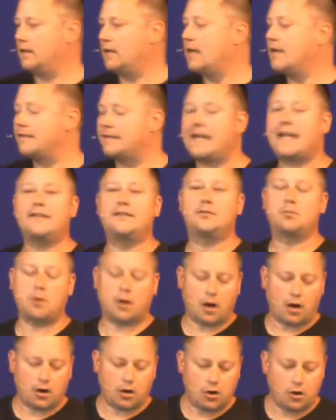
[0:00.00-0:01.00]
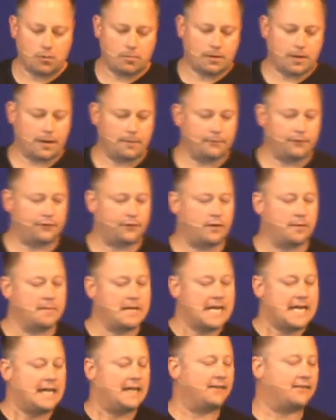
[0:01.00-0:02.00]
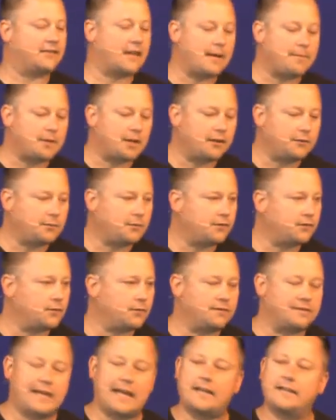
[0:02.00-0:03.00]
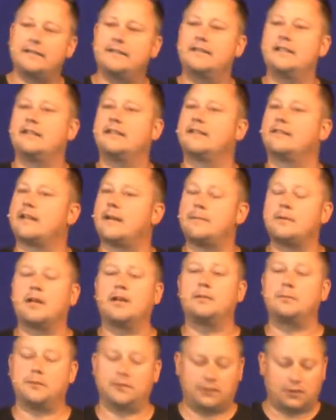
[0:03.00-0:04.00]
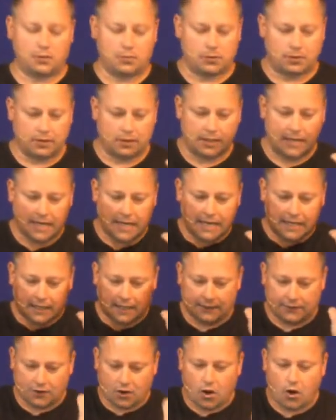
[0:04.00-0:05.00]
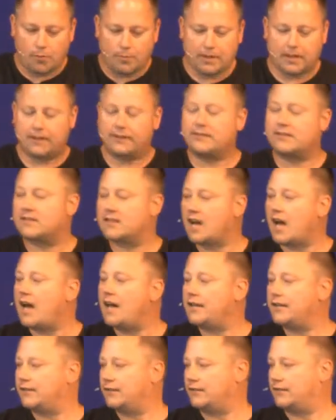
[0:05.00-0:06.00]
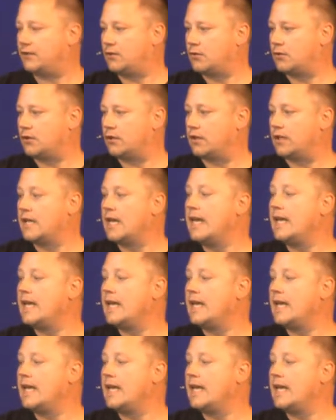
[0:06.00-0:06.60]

That's where our hope comes from. It's not because we're so talented, it's not because we're so good, it's all because God is so good.